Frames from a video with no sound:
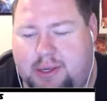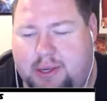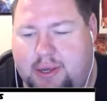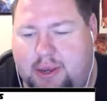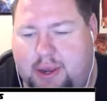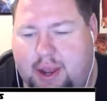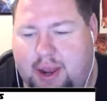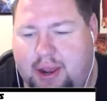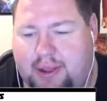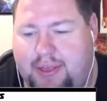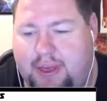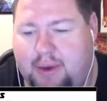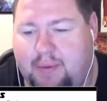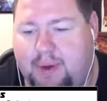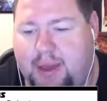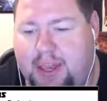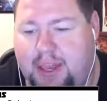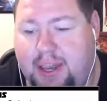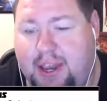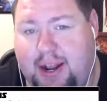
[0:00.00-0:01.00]
I think we
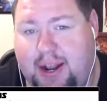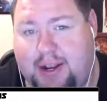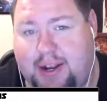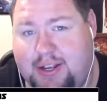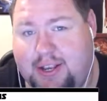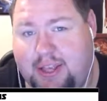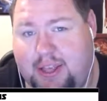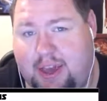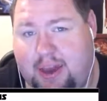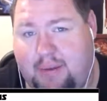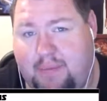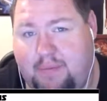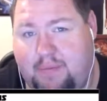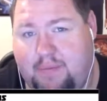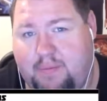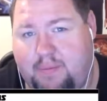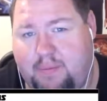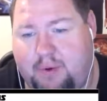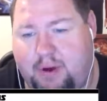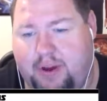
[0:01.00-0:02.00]
can get into them
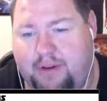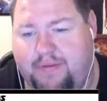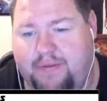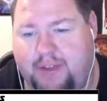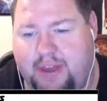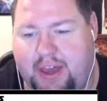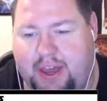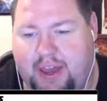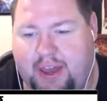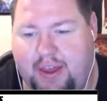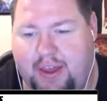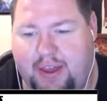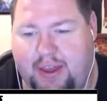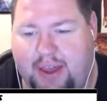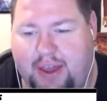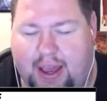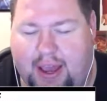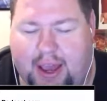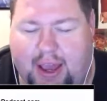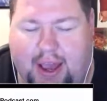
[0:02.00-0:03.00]
briefly.
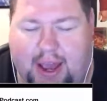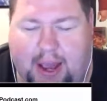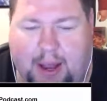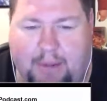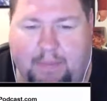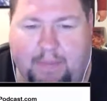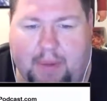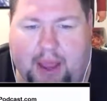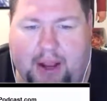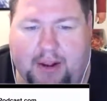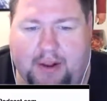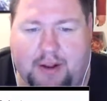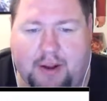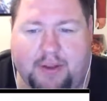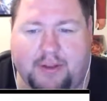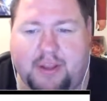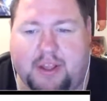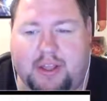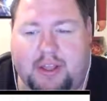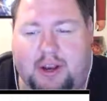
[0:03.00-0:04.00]
I don't know
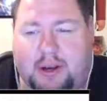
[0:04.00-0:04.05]
that there's